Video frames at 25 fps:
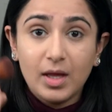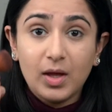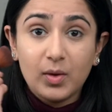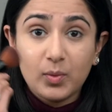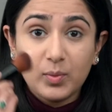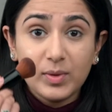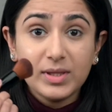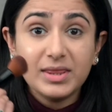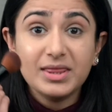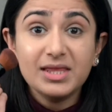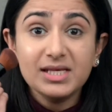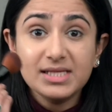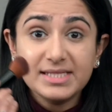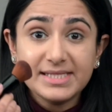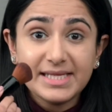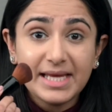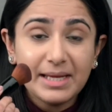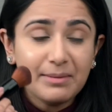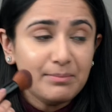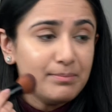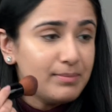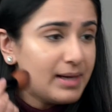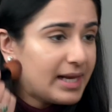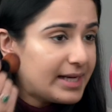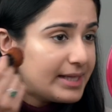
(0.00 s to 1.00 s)
With the
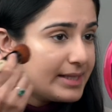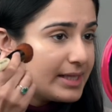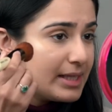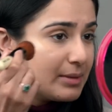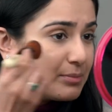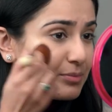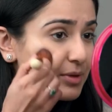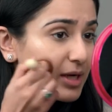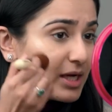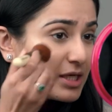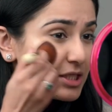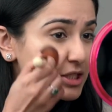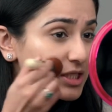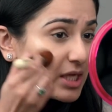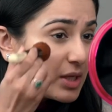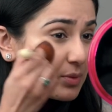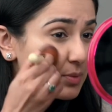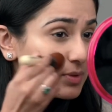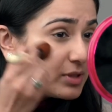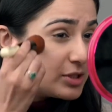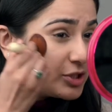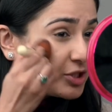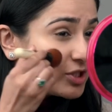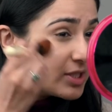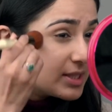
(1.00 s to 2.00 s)
same blending brush, I
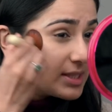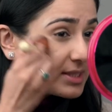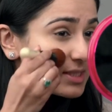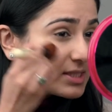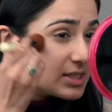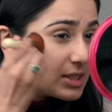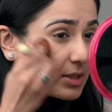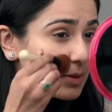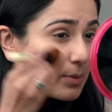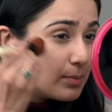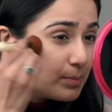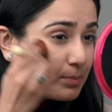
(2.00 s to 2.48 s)
will just